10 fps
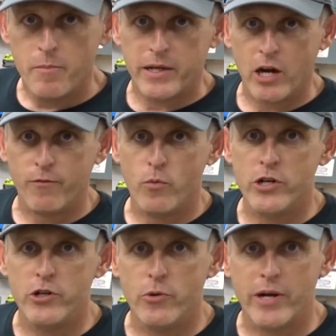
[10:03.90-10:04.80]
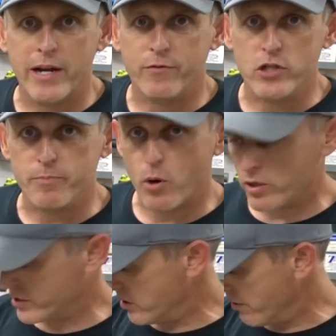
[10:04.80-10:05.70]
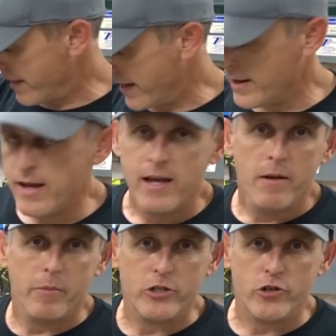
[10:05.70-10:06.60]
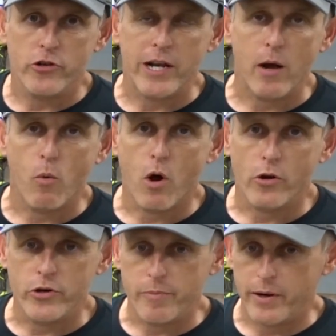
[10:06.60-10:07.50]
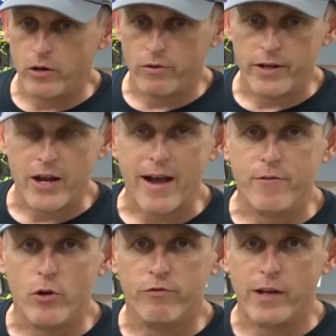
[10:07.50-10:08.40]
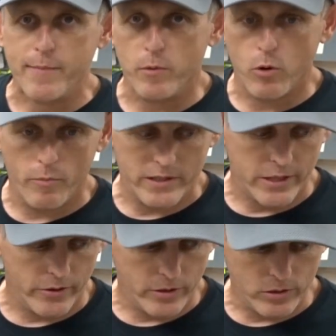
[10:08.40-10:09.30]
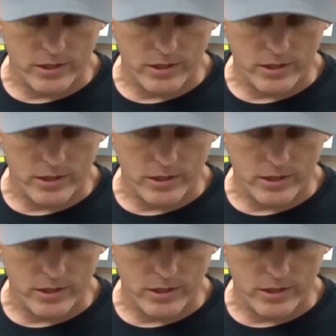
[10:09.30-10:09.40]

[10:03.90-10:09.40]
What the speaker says: be careful when you're doing that for sparks and all that. Make sure you got water in your barrel, that you have no flammable materials.